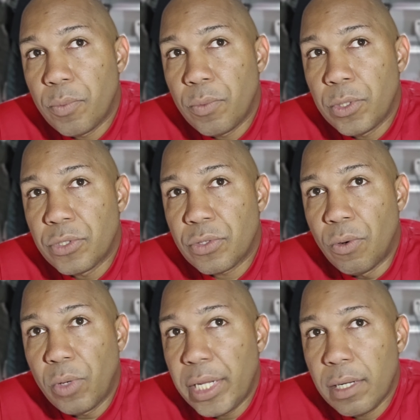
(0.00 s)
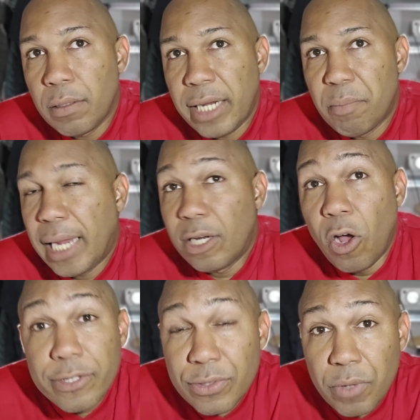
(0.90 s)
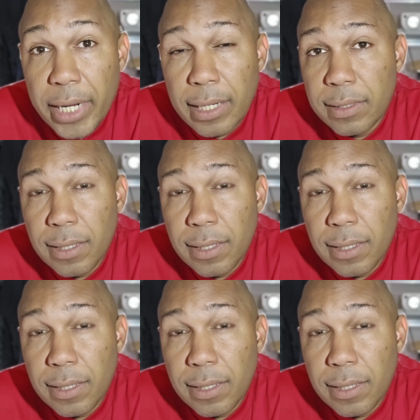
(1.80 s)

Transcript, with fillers: which is only at my loss, right?